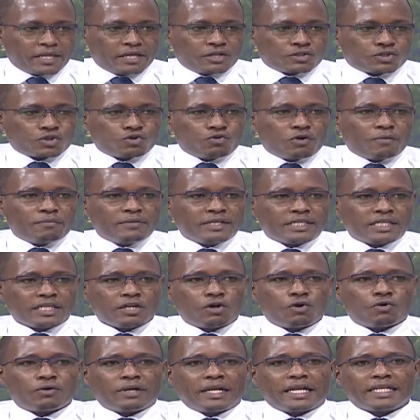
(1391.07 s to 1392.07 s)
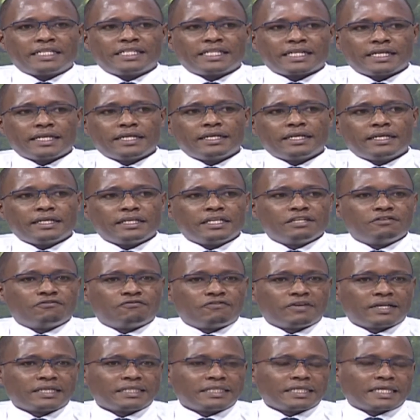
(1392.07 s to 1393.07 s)
So you're missing on nurturing, in
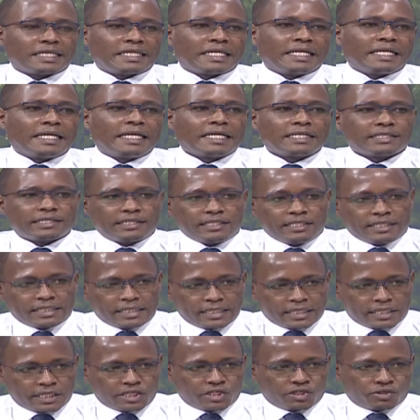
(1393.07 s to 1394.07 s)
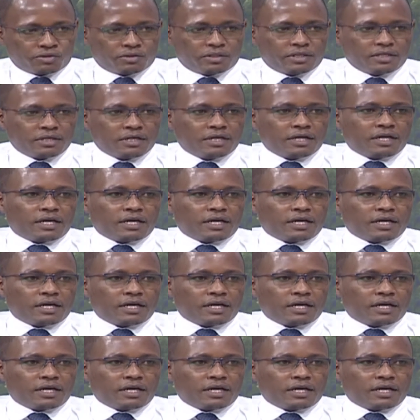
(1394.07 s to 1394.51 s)
fact, the next generation.